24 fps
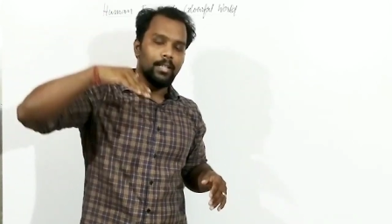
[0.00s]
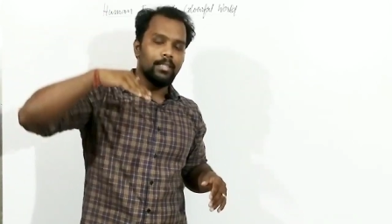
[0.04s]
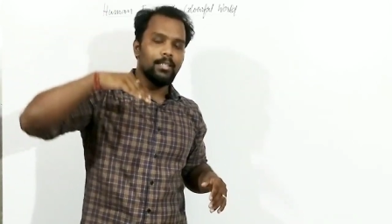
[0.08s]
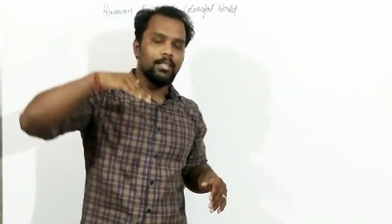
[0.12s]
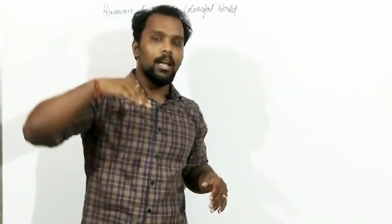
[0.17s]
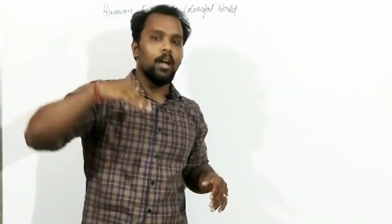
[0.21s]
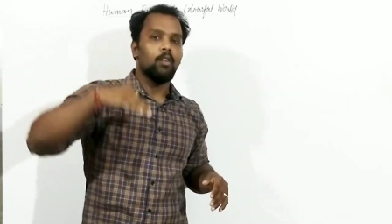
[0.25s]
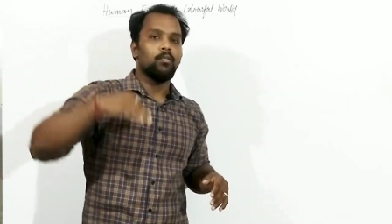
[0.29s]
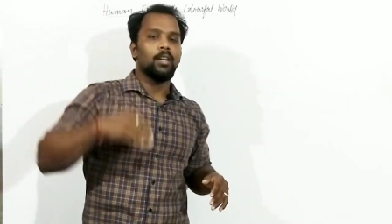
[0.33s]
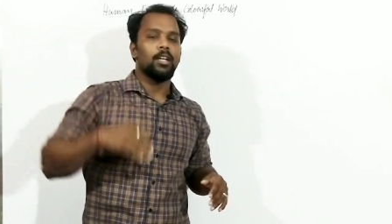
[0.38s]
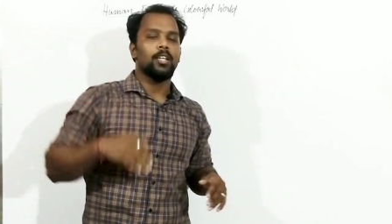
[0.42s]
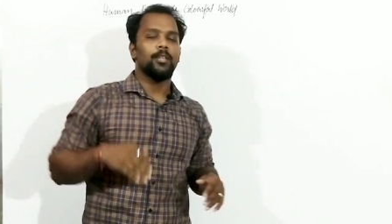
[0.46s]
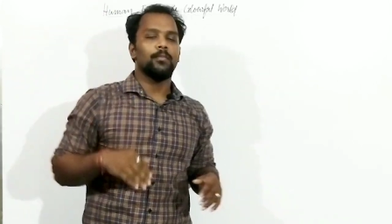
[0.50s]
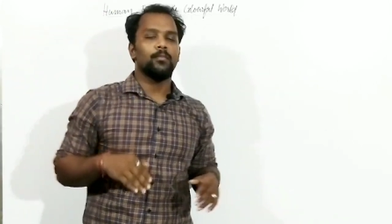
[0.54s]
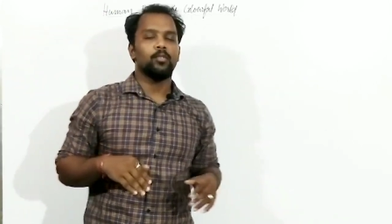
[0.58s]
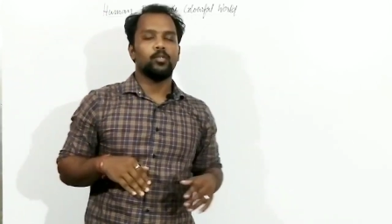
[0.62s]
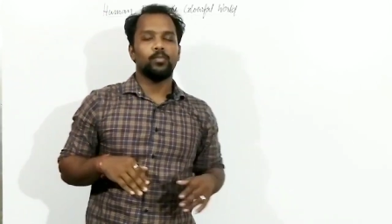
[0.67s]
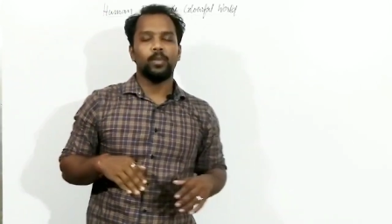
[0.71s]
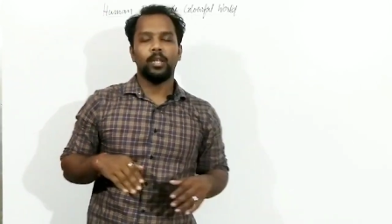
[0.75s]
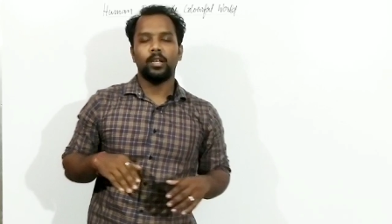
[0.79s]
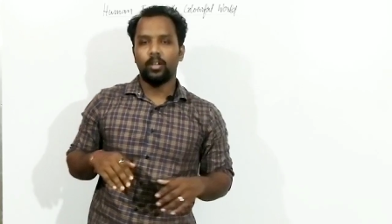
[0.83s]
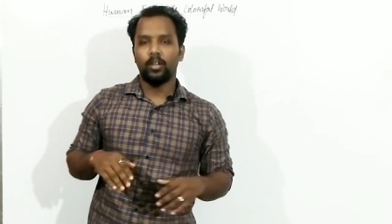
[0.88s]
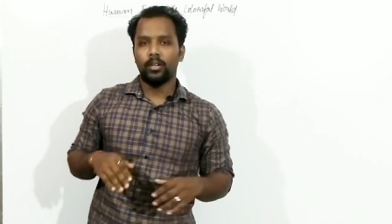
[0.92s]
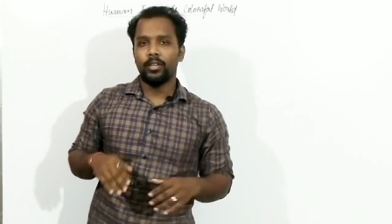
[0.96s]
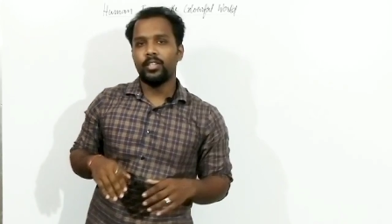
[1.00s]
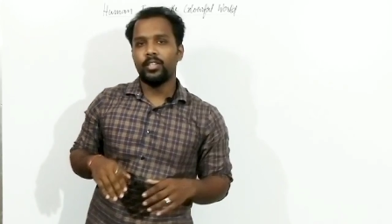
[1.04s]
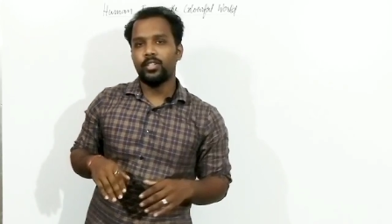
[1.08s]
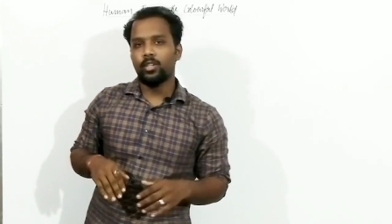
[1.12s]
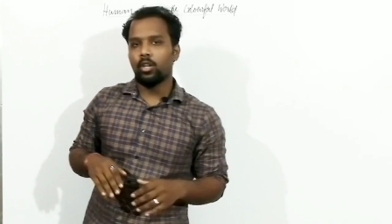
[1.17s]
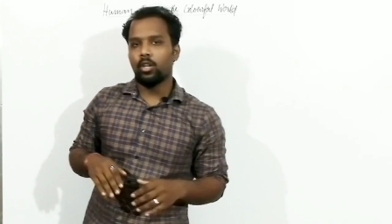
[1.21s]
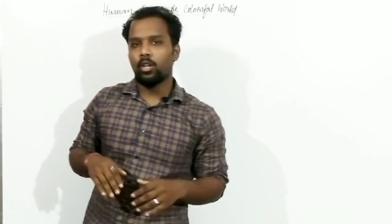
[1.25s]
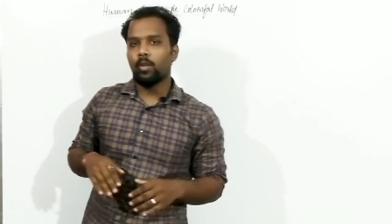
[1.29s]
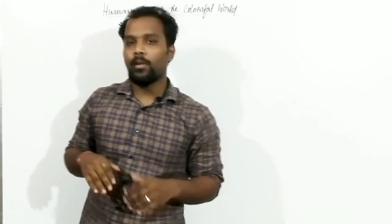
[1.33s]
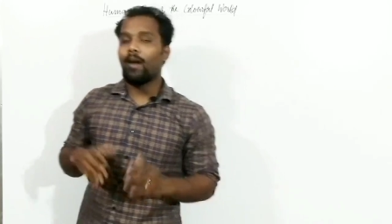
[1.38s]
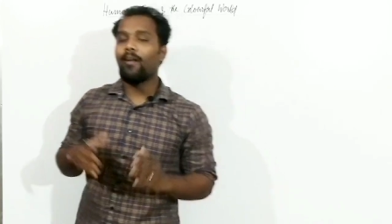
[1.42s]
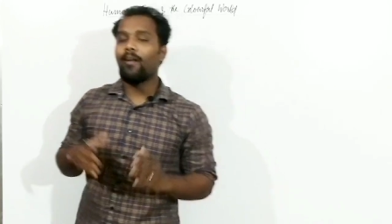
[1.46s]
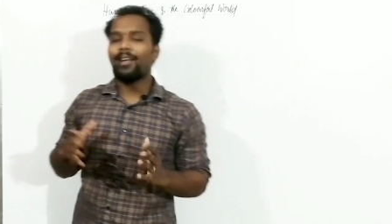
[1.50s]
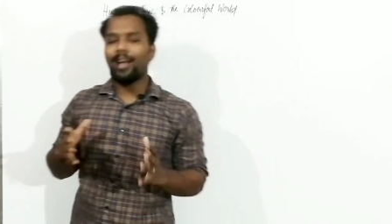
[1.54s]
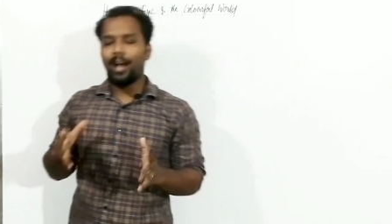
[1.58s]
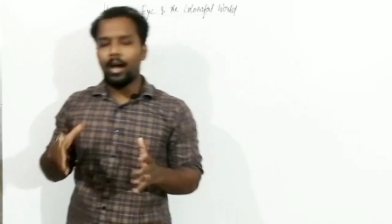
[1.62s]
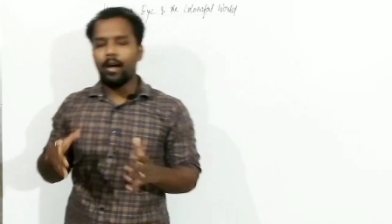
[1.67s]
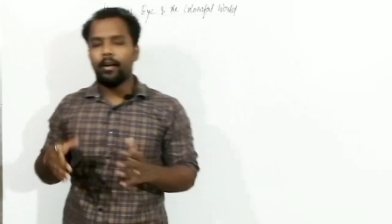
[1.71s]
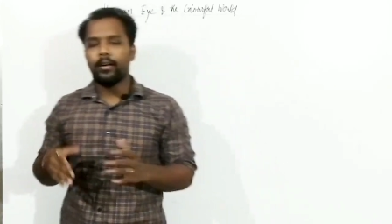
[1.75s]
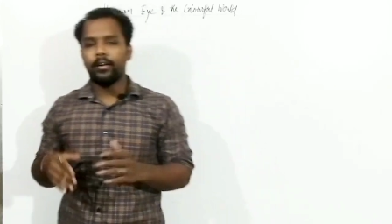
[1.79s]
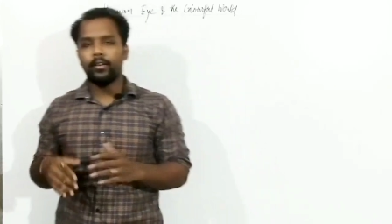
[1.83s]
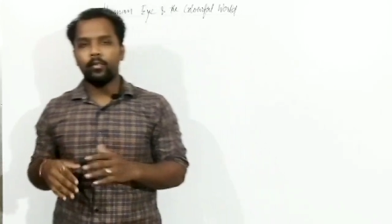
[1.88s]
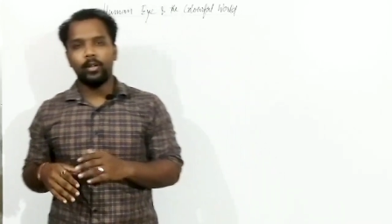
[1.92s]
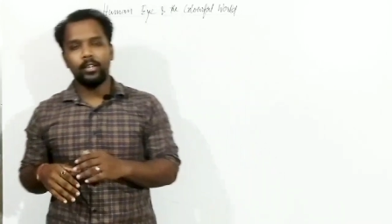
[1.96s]
the outer atmospheric condition of our
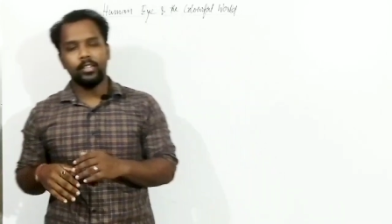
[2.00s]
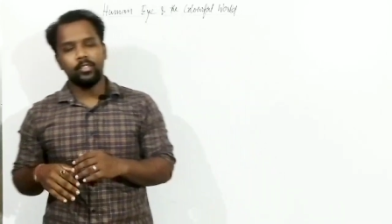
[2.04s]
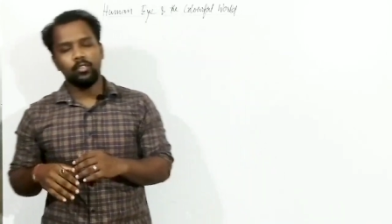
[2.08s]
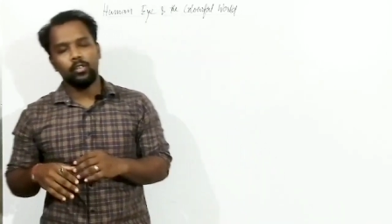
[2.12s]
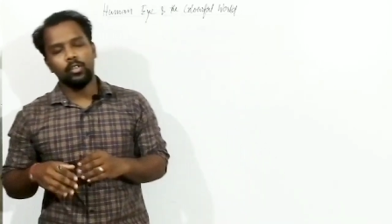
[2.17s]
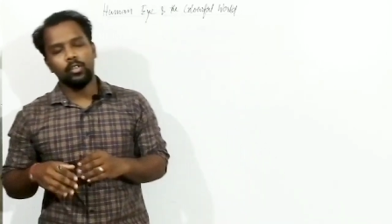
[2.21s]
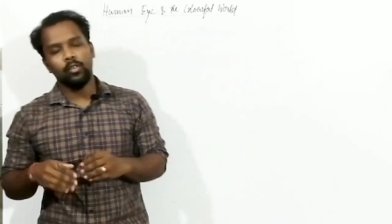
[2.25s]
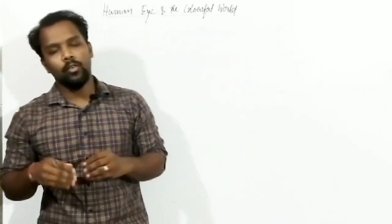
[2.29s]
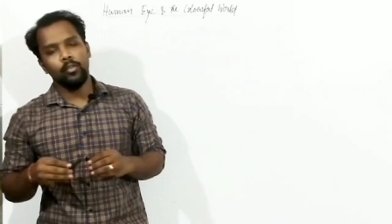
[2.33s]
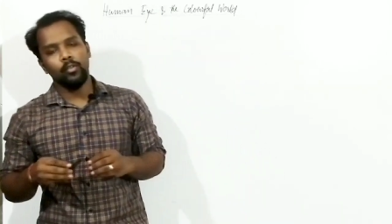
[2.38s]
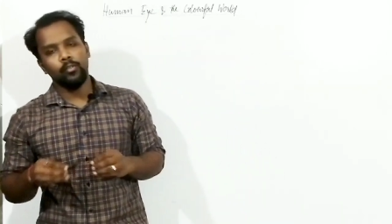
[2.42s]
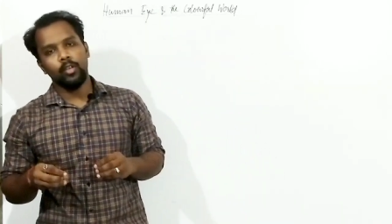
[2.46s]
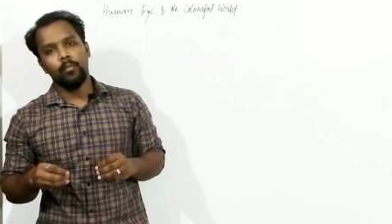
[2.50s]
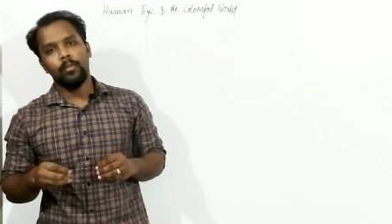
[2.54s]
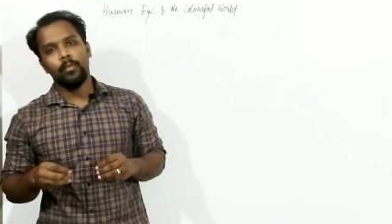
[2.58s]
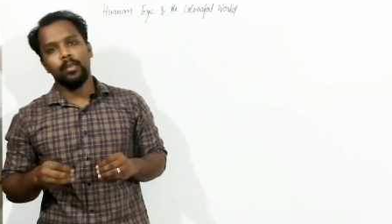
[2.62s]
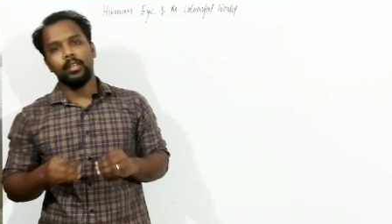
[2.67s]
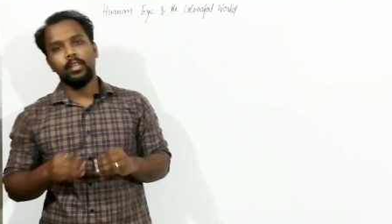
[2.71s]
Earth, what is really going to happen?